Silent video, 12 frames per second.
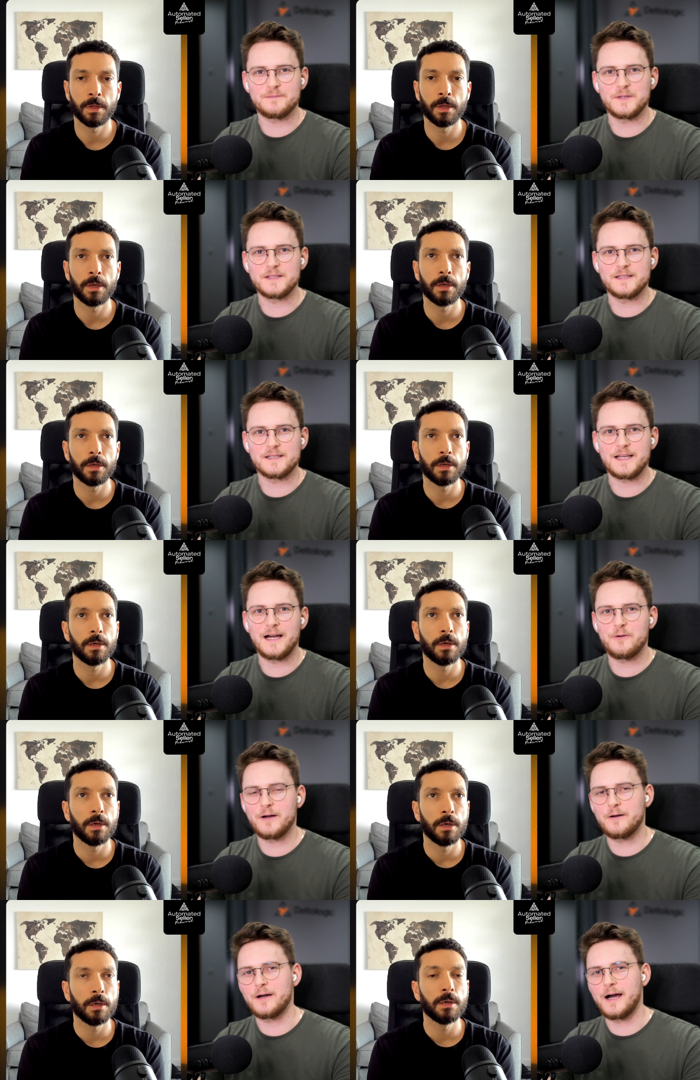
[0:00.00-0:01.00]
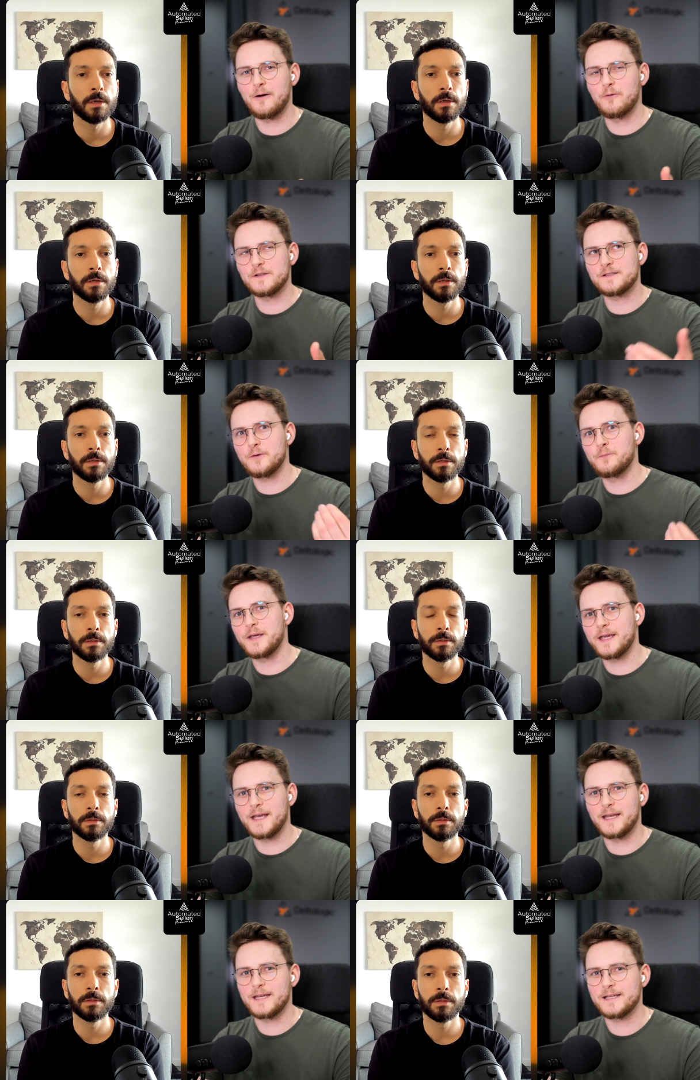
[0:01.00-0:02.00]
Speaker 1: business how how was your
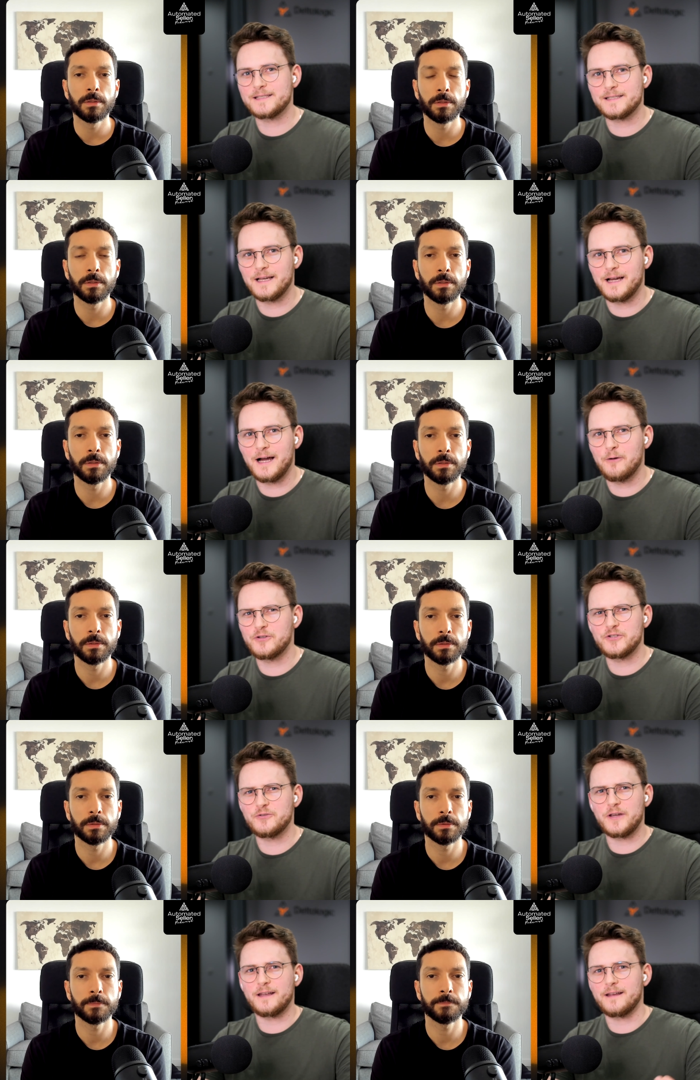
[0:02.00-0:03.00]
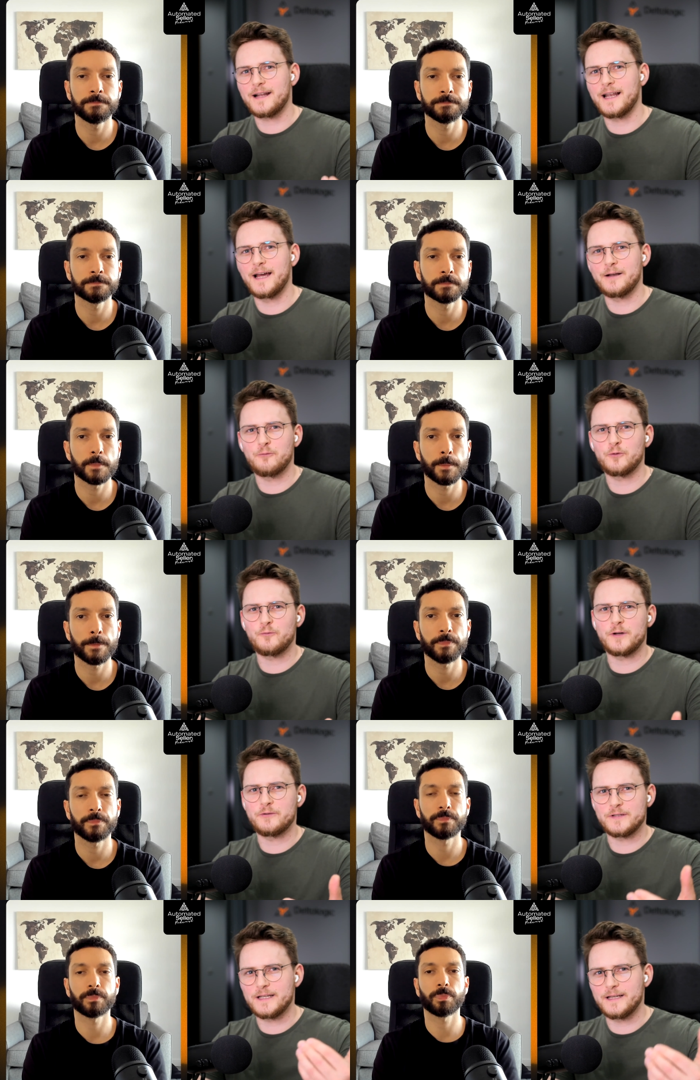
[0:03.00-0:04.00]
beginnings how did you get a client what
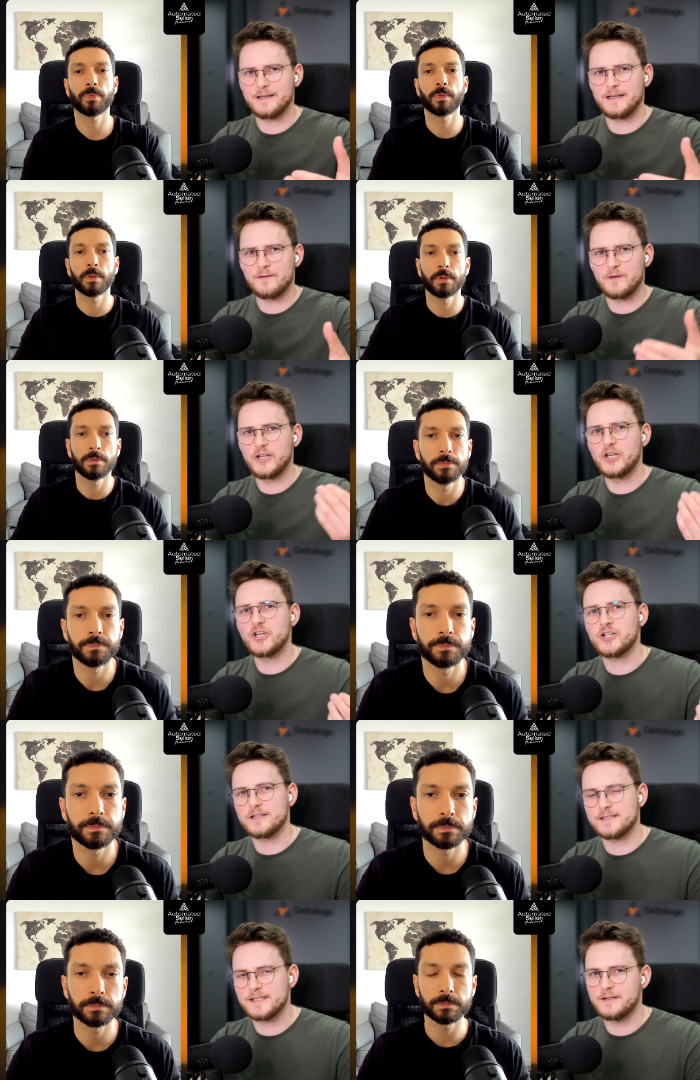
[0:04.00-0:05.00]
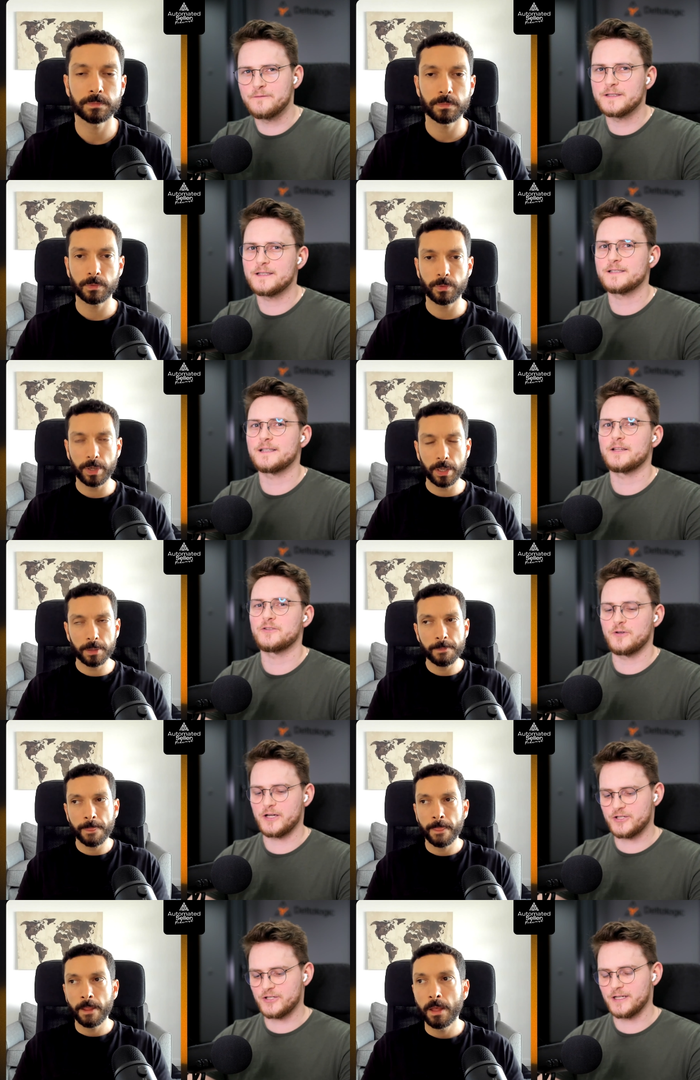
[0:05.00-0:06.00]
were the initial services that right. you
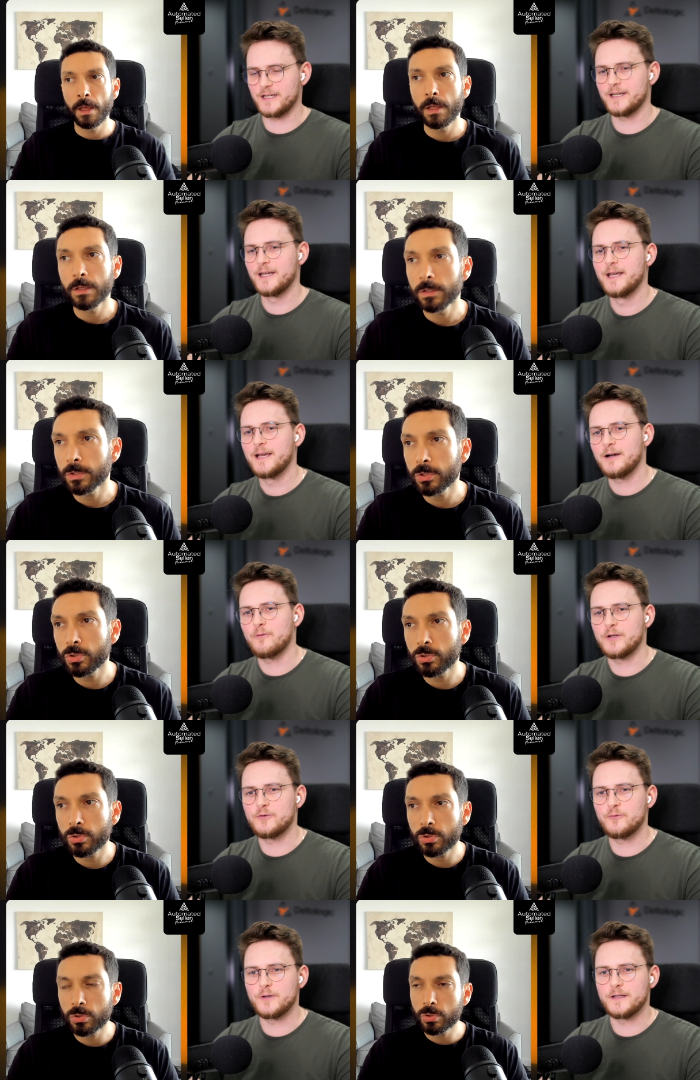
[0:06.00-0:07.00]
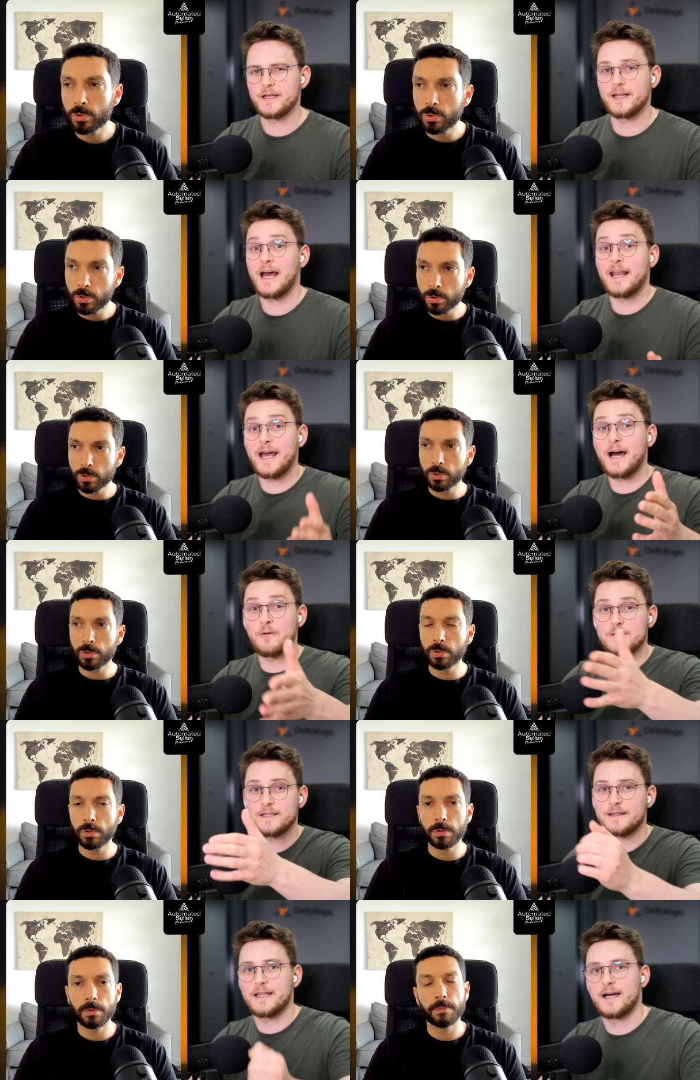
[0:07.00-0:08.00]
Speaker 2: actually were doing and and how
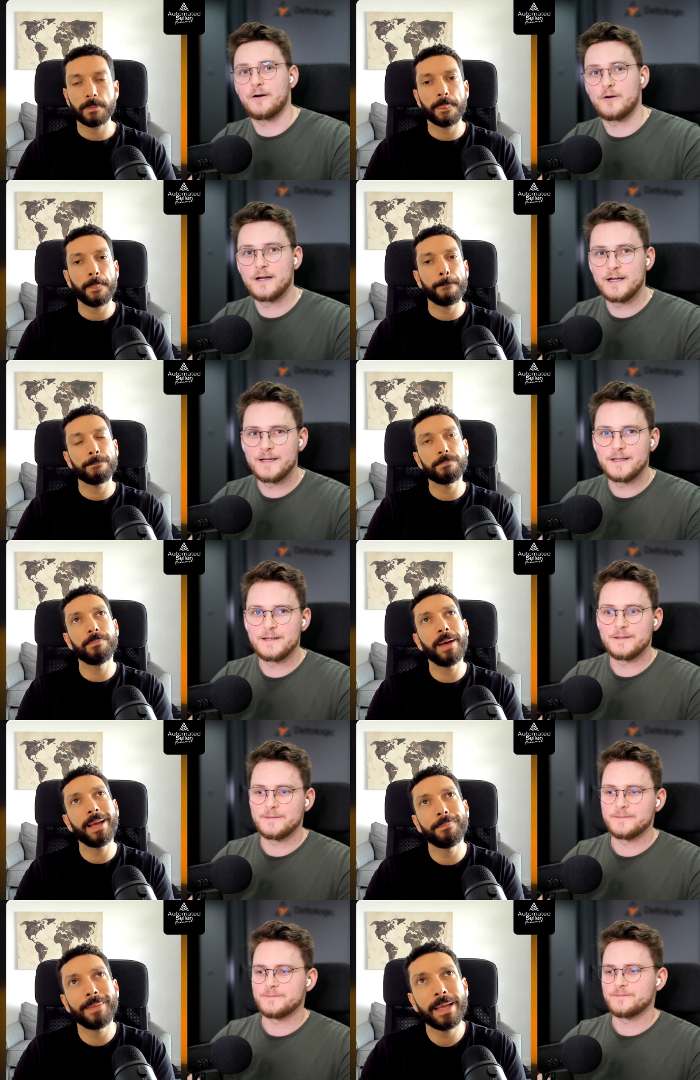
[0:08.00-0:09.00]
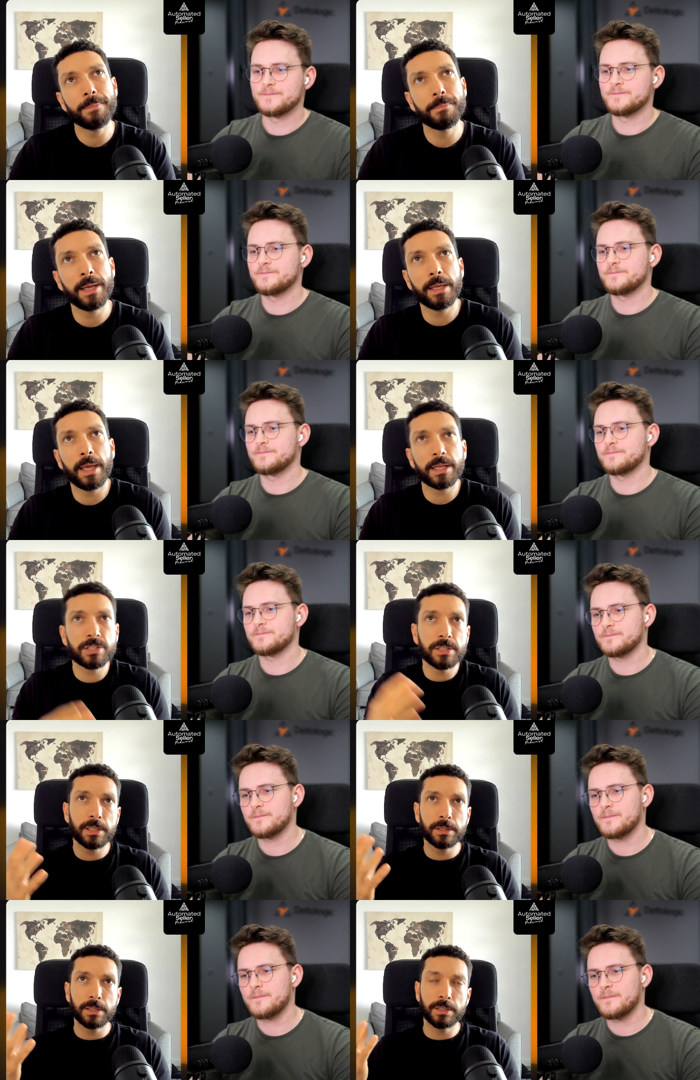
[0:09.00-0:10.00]
is it now but my my
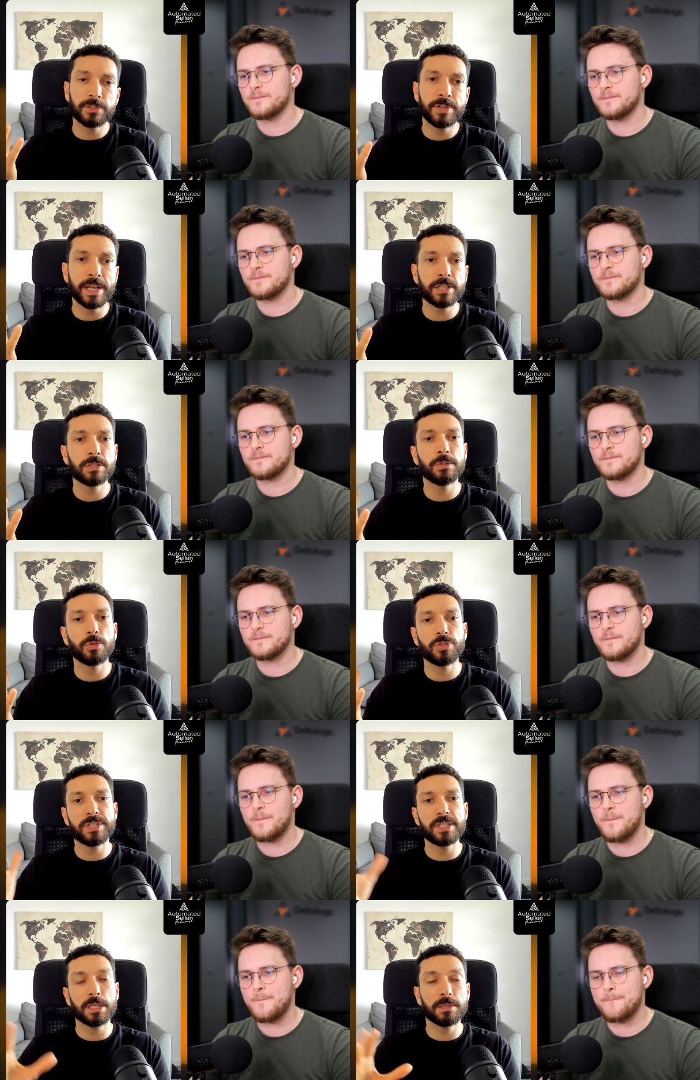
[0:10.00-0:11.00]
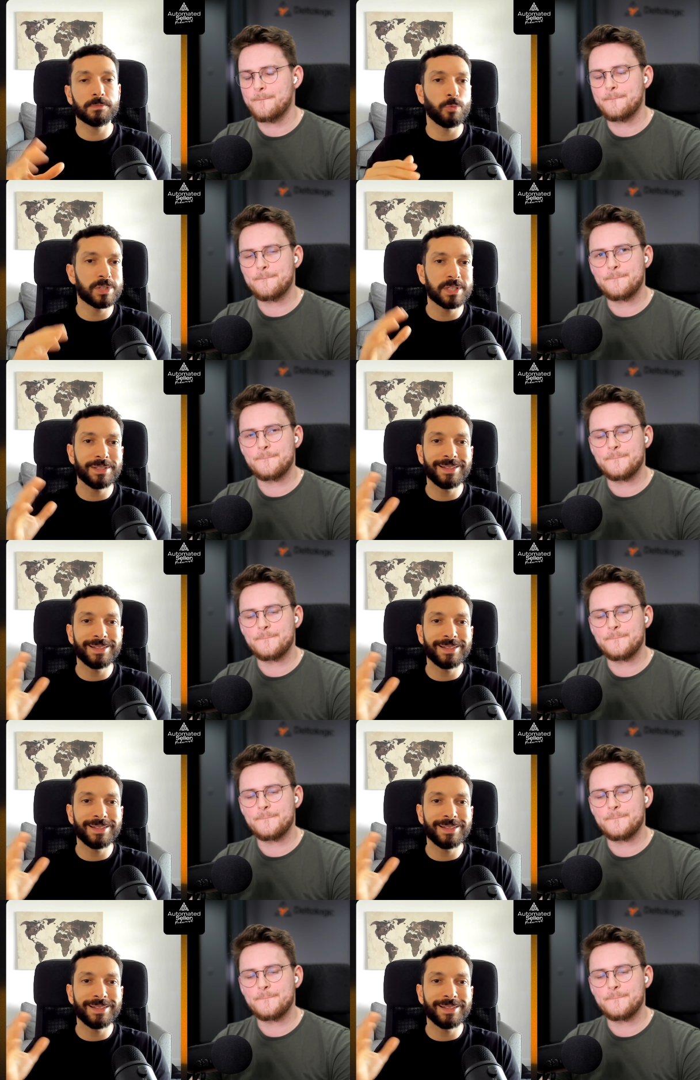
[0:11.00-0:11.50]
actually the international logistic was the